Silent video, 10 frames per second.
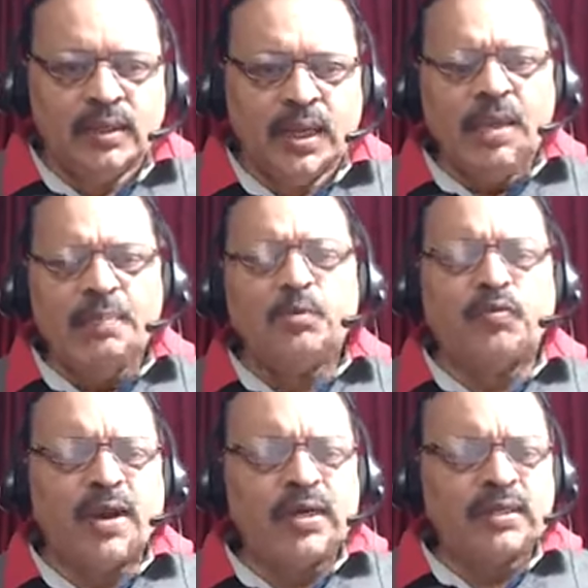Aim to
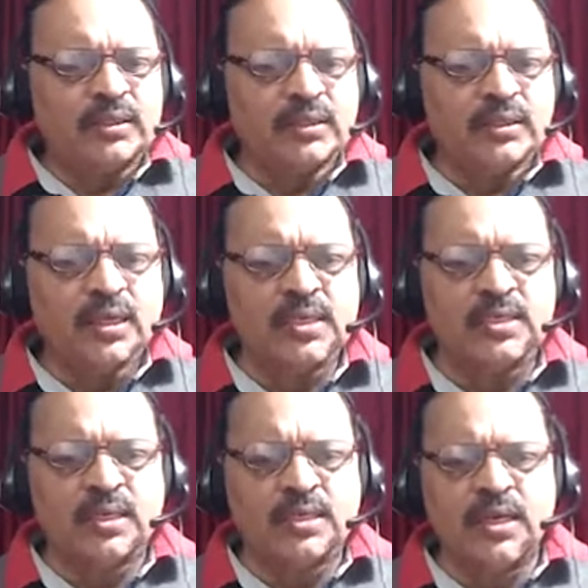find three
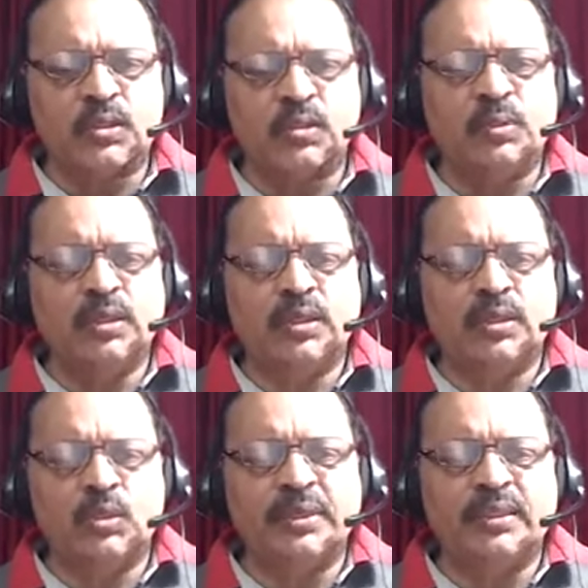things a day to
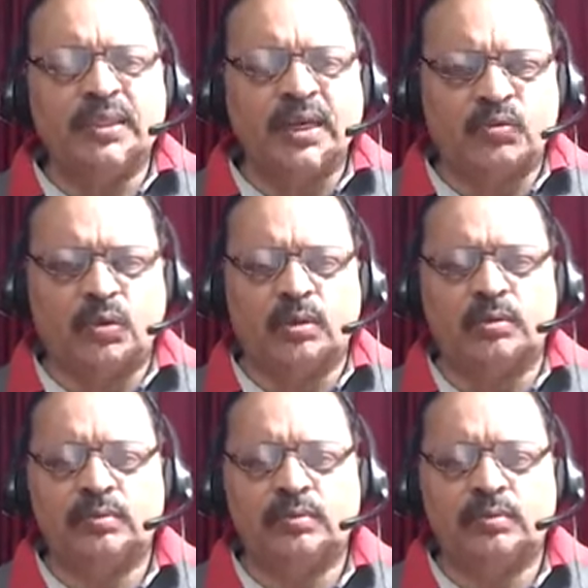be grateful.